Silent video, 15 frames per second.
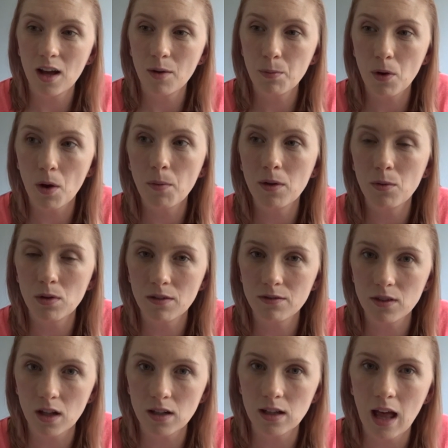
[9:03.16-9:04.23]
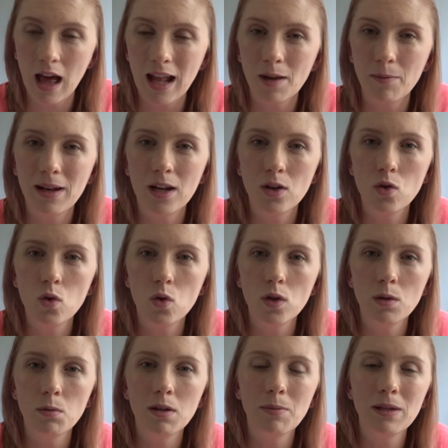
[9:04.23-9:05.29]
I probably would have done that. And I mean, I know
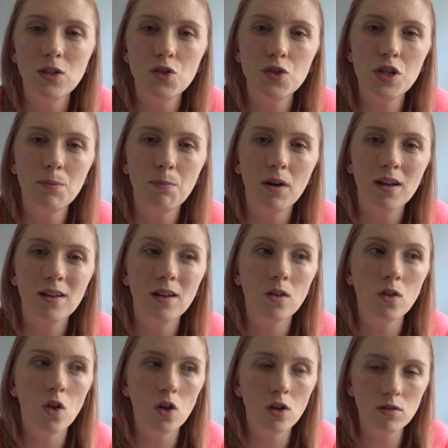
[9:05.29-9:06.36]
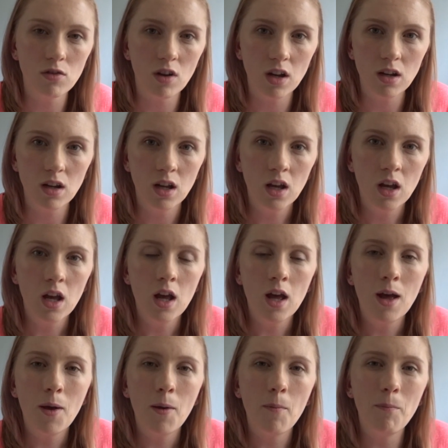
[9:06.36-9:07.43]
they would have been cheaper in the long run,
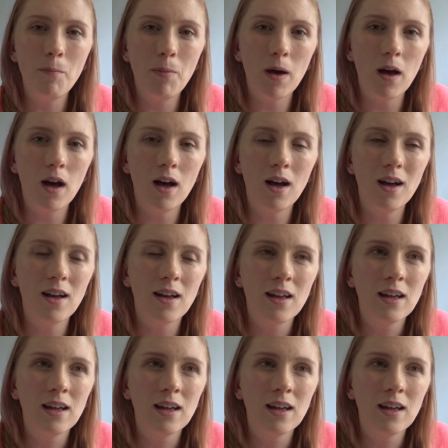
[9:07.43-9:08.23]
but